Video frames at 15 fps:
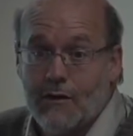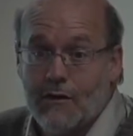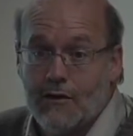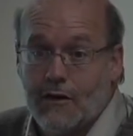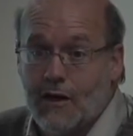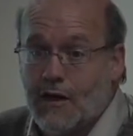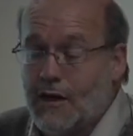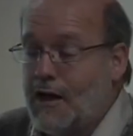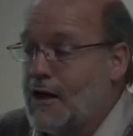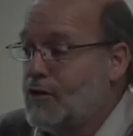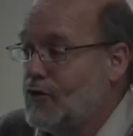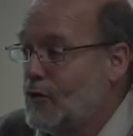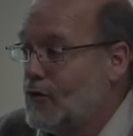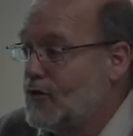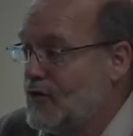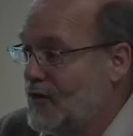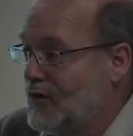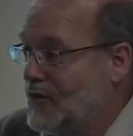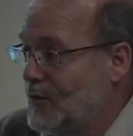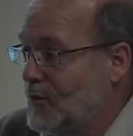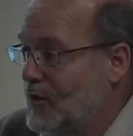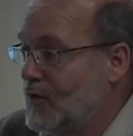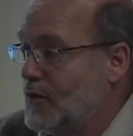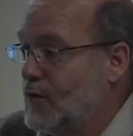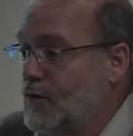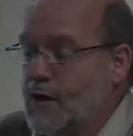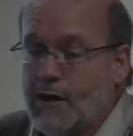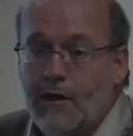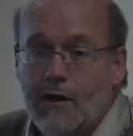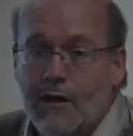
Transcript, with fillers: to connect your system to the grid.